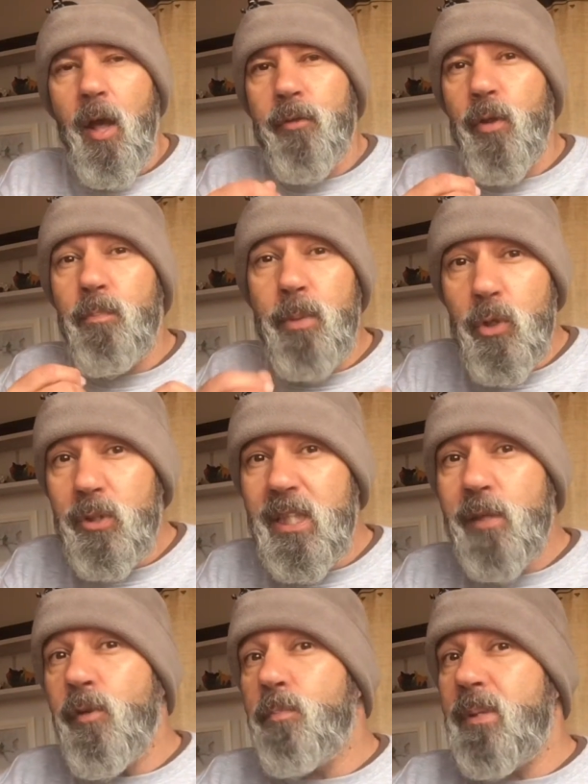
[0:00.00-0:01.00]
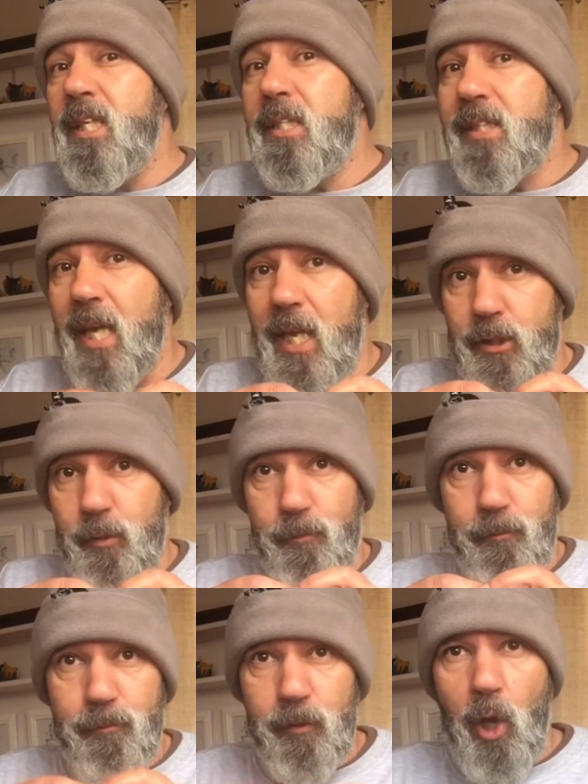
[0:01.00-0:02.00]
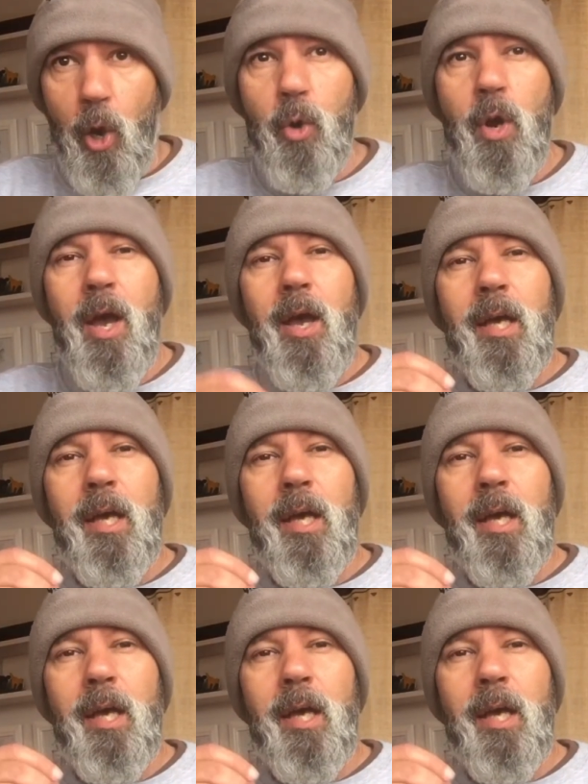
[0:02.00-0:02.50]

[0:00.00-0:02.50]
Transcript: The beauty of a piece, its flow,